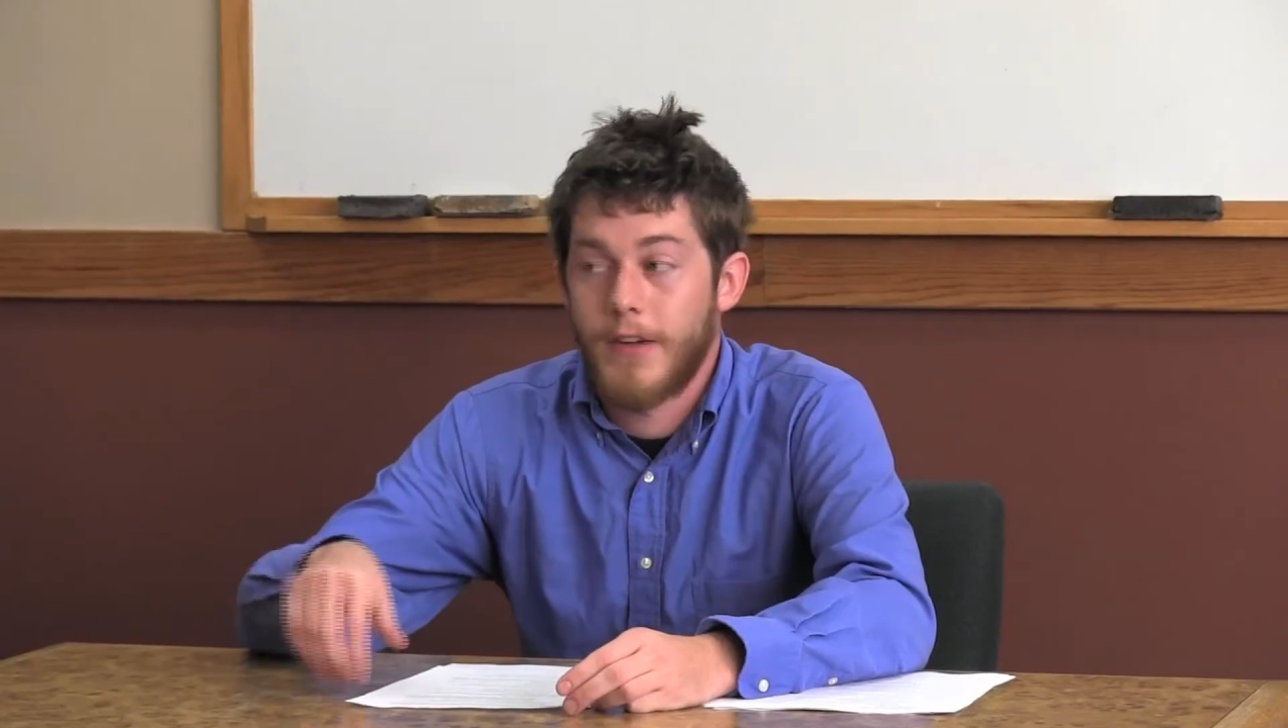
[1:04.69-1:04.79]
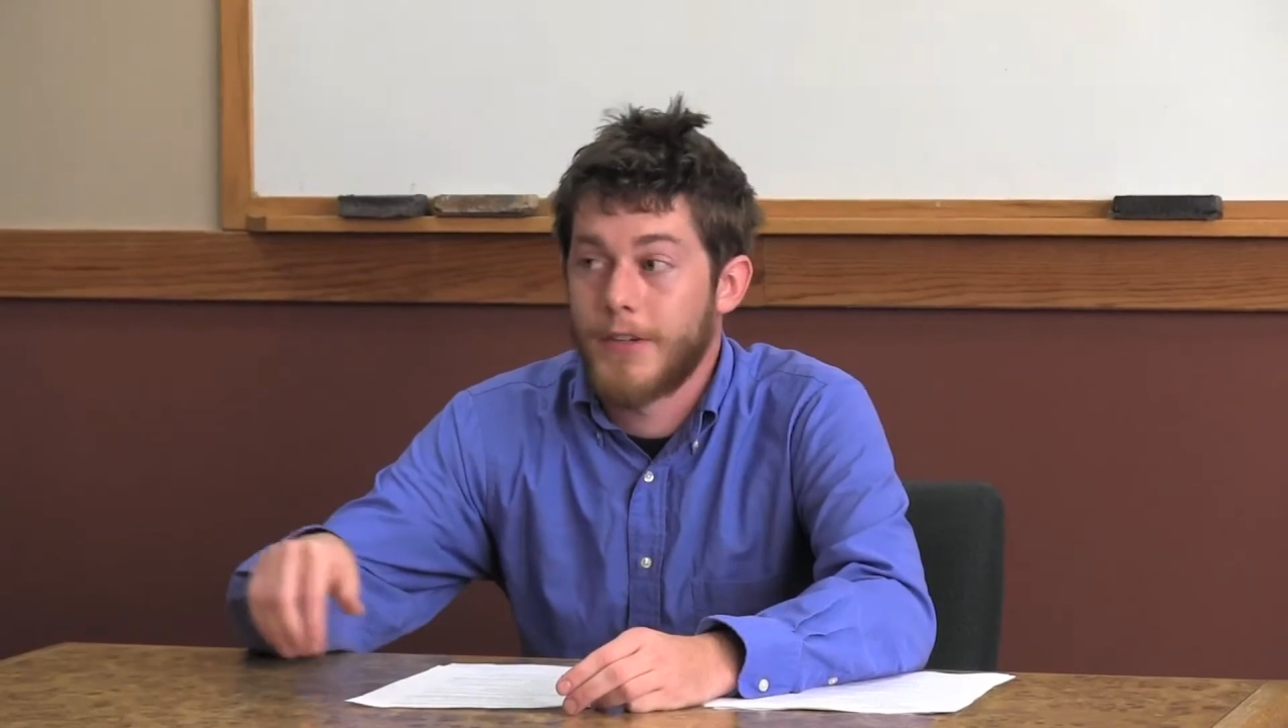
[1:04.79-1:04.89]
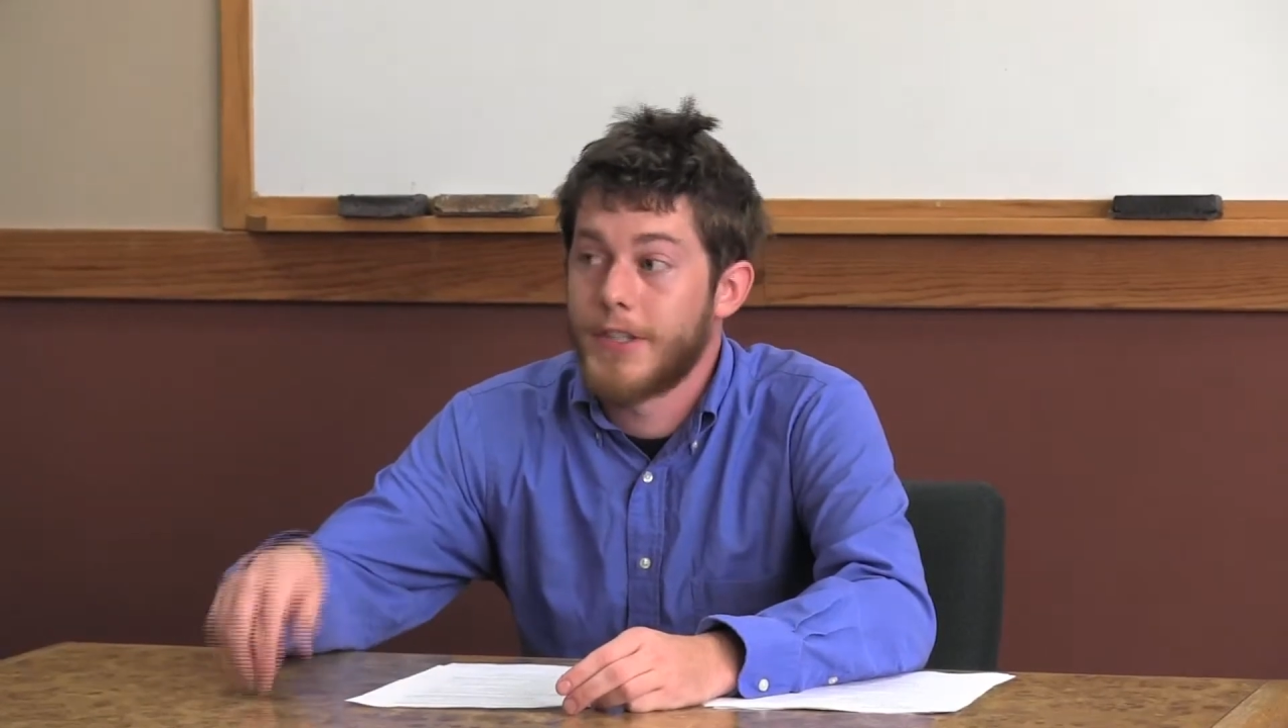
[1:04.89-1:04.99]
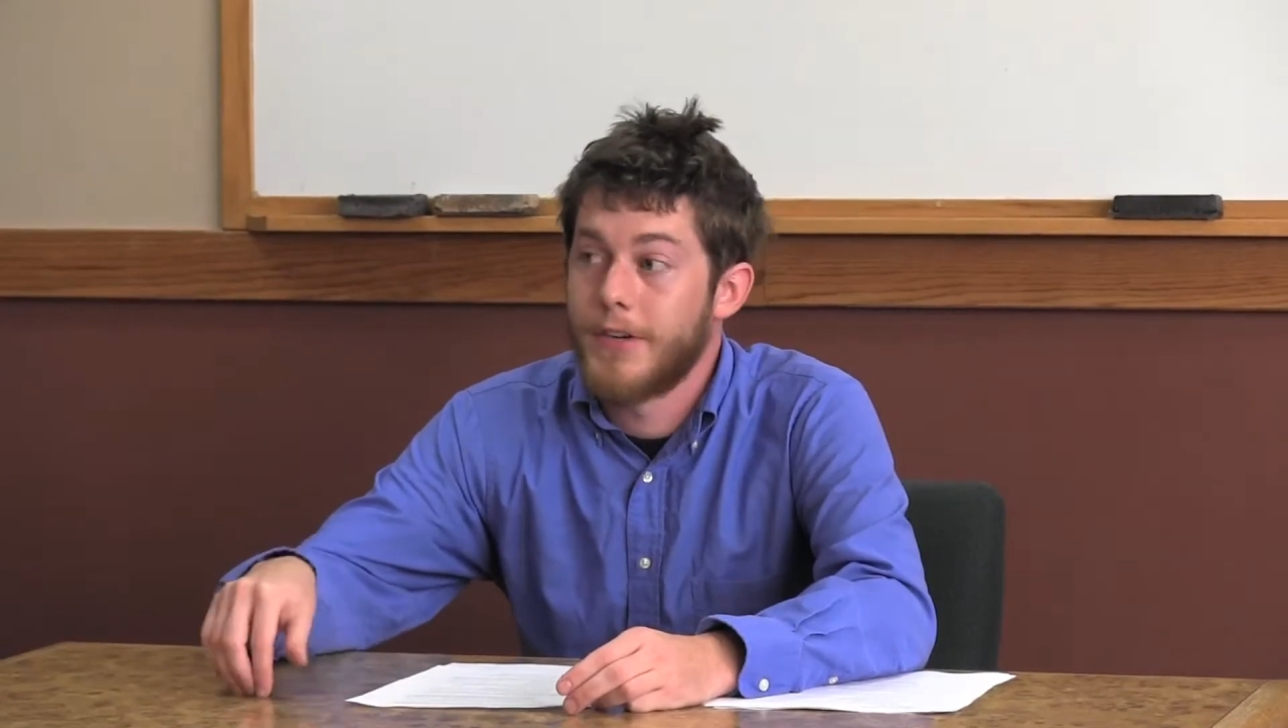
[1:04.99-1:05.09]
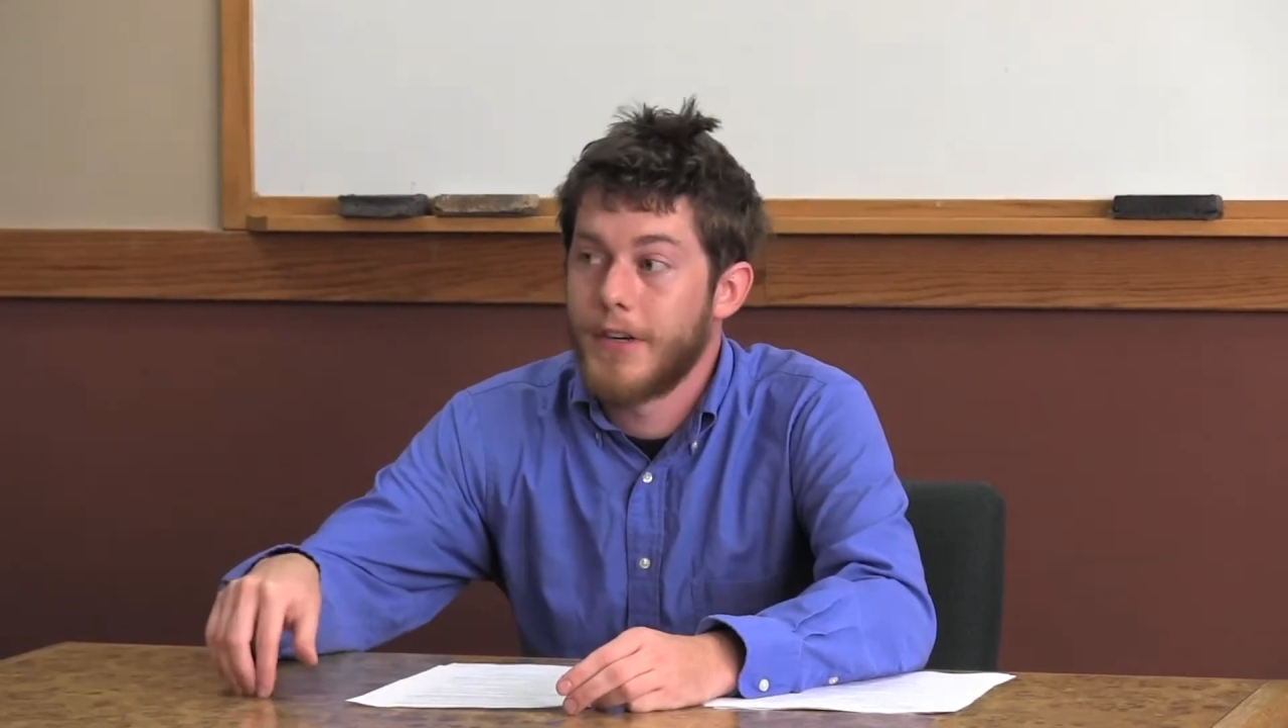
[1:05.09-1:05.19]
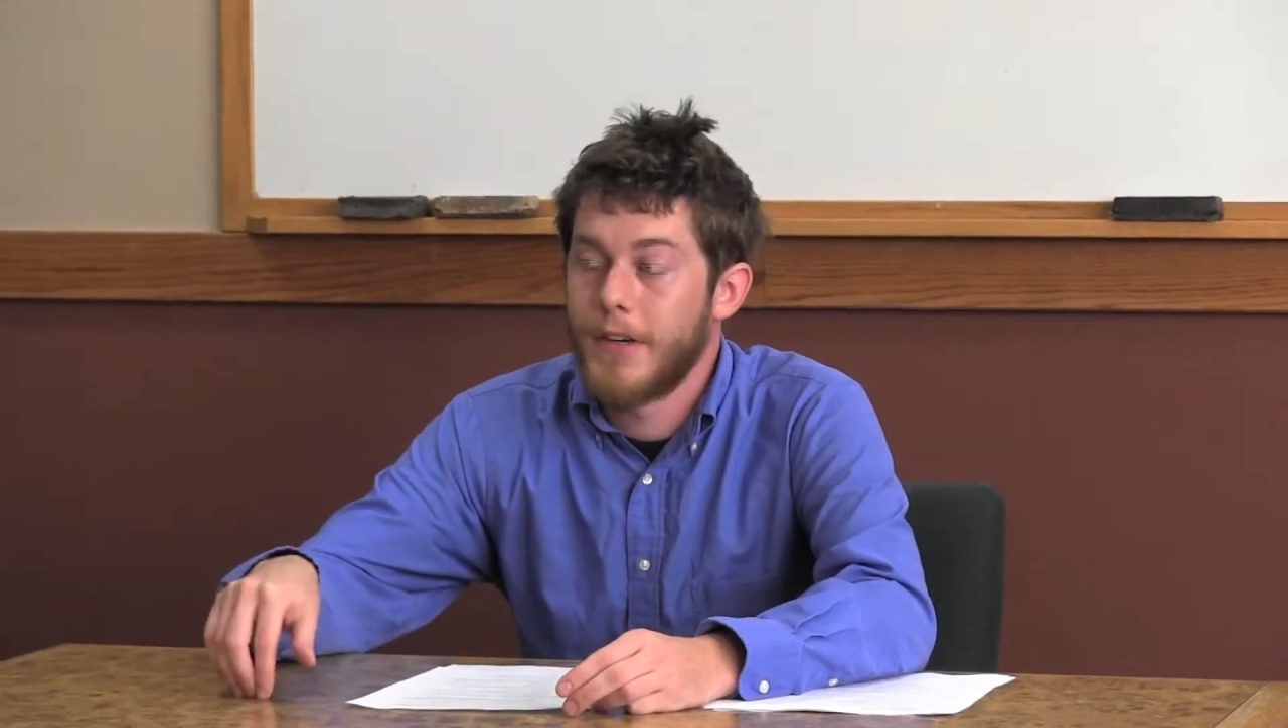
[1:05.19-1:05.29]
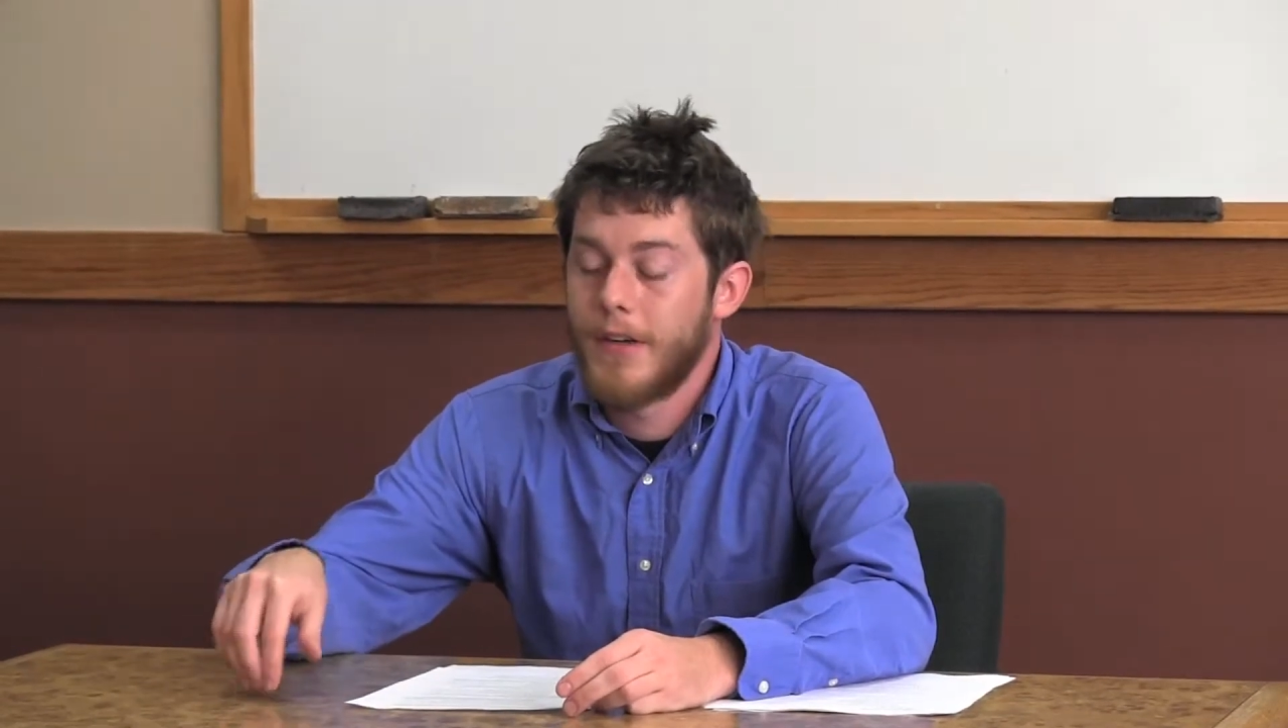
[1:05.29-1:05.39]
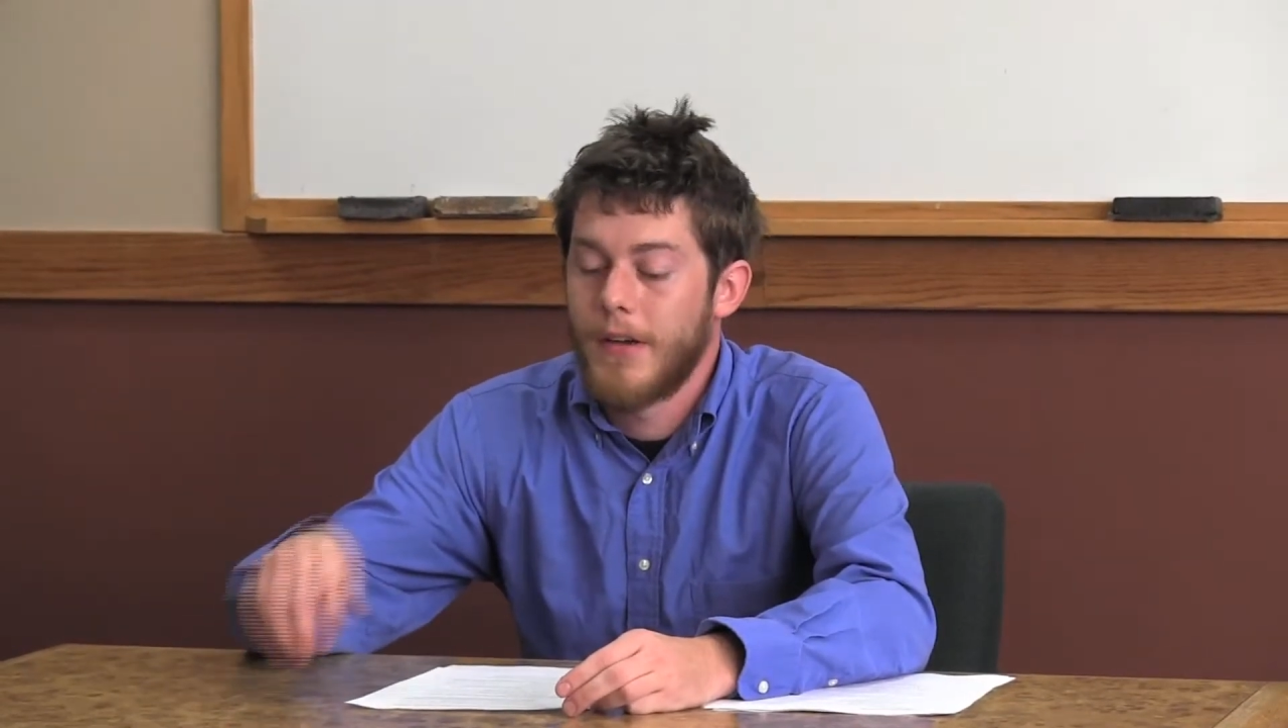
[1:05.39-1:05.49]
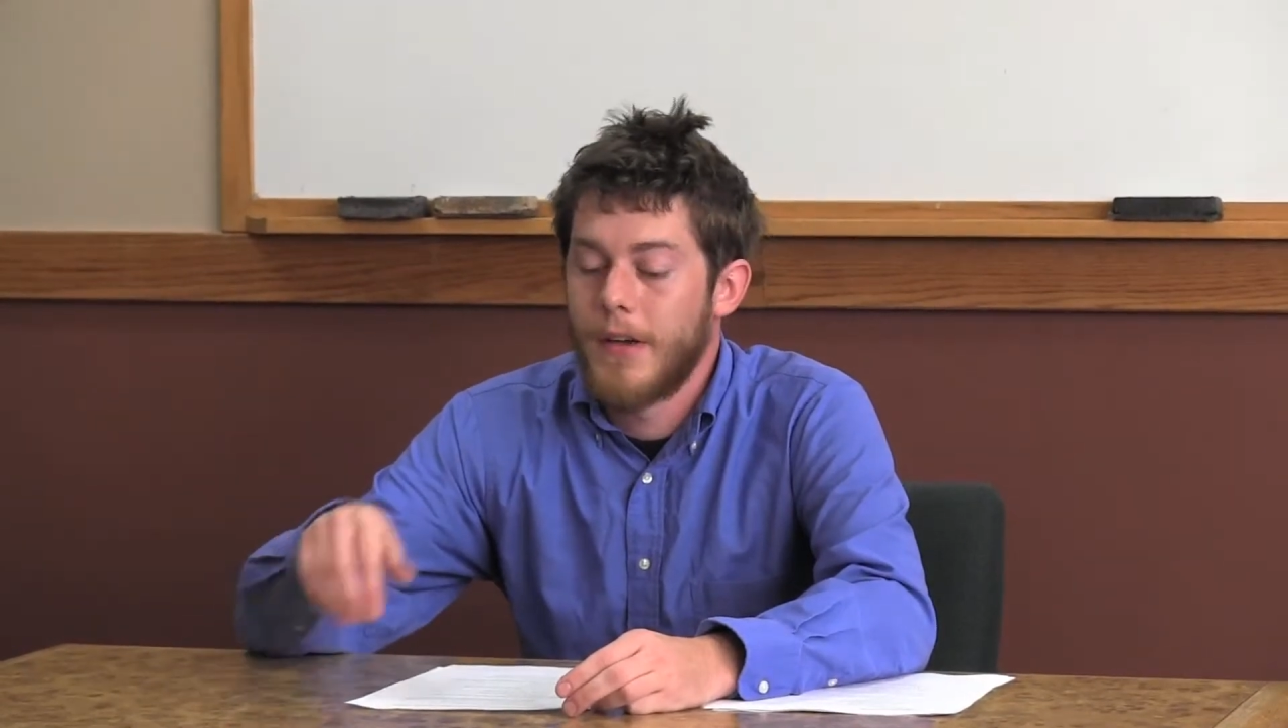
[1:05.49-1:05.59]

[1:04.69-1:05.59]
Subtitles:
you're shooting,